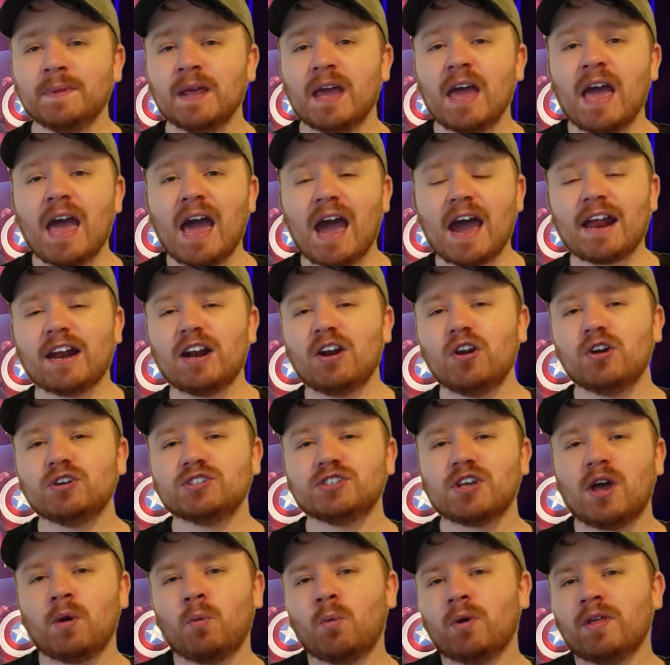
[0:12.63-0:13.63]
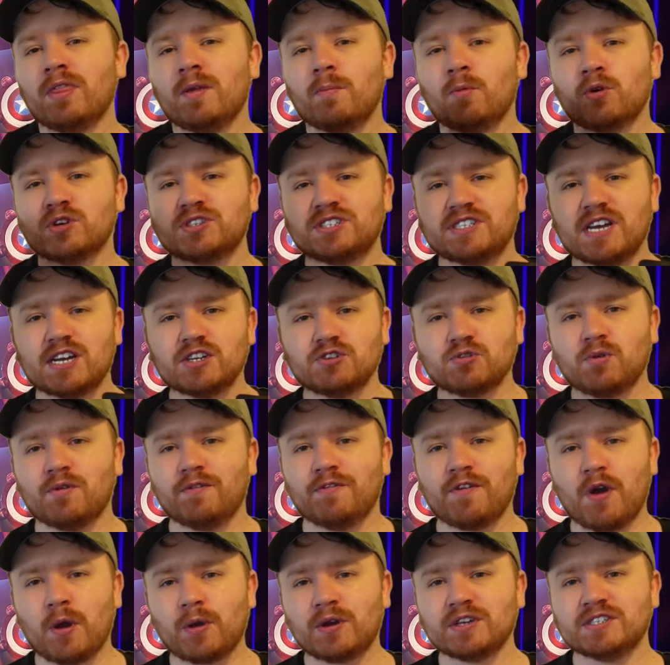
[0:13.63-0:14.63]
and it looks like one of the more central
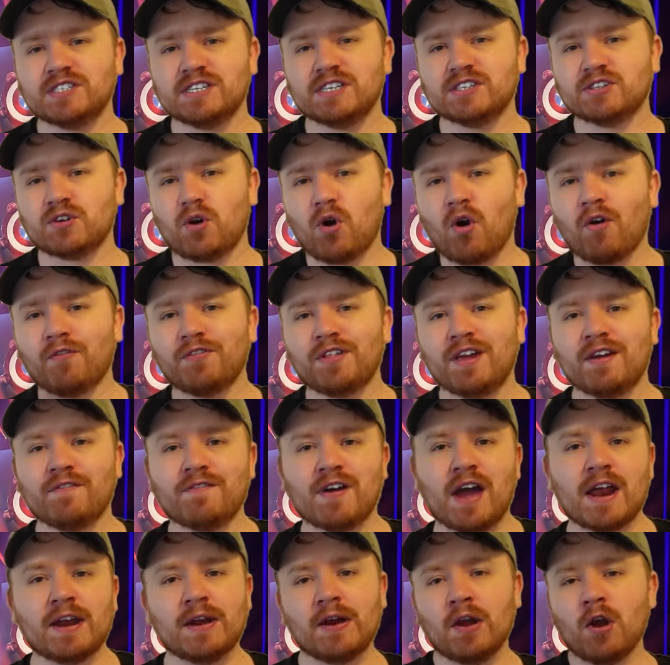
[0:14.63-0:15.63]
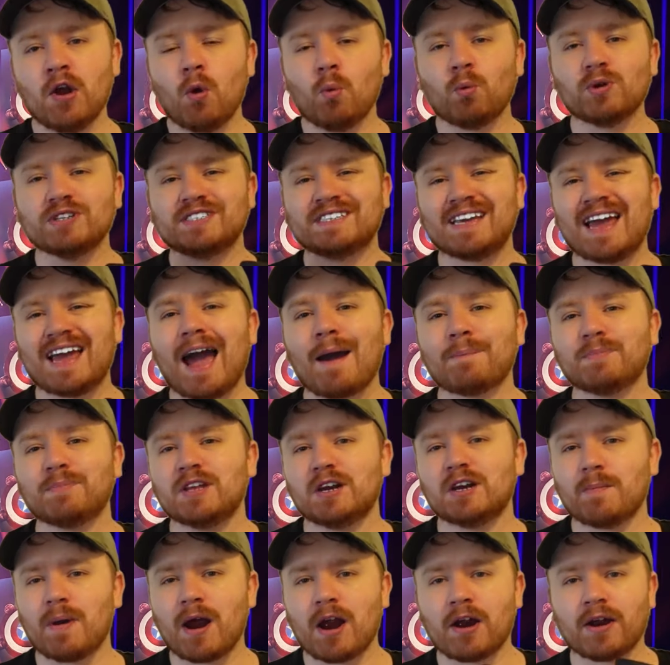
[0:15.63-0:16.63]
focuses of the event was Captain
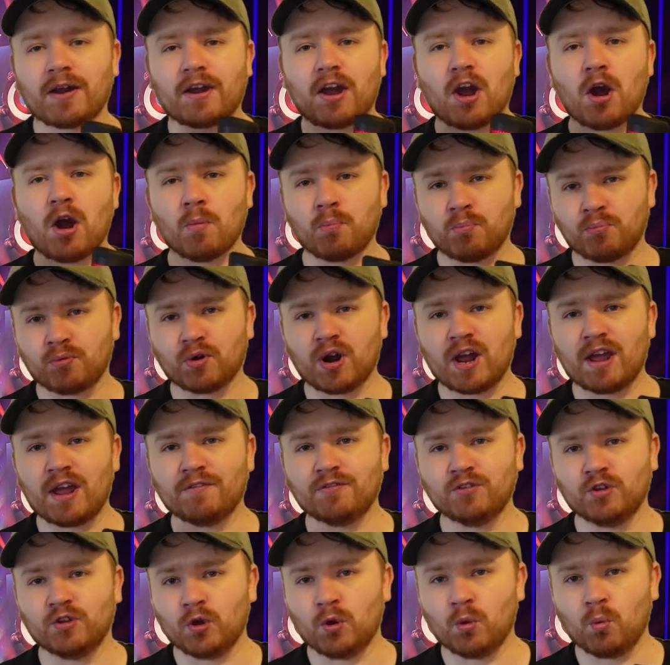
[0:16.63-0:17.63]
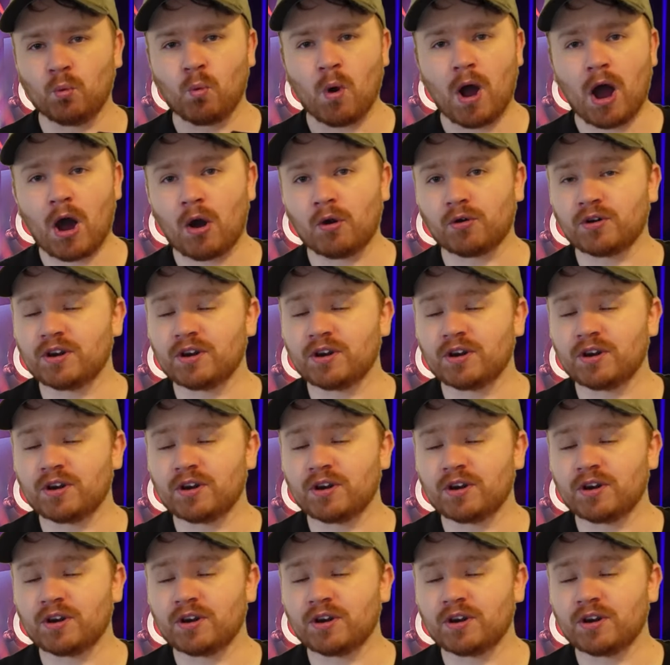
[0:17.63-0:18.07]
America Brave New World.